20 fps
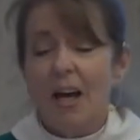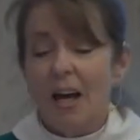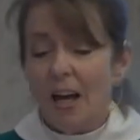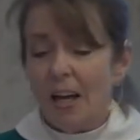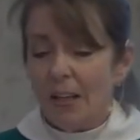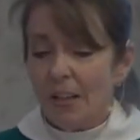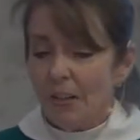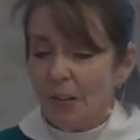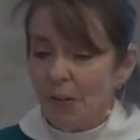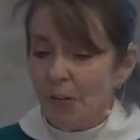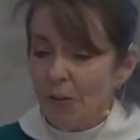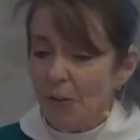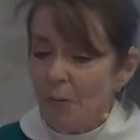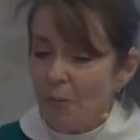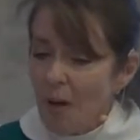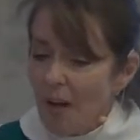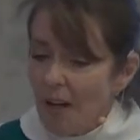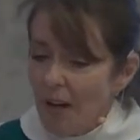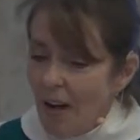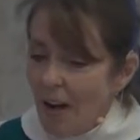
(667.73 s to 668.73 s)
I closed
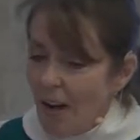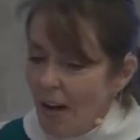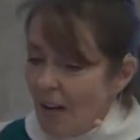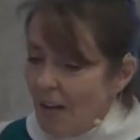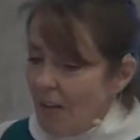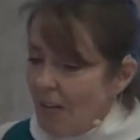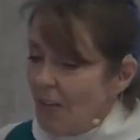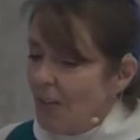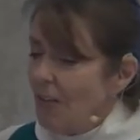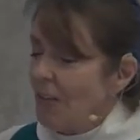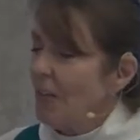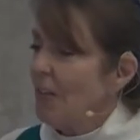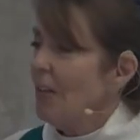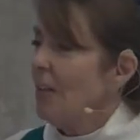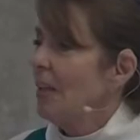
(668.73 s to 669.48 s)
my eyes,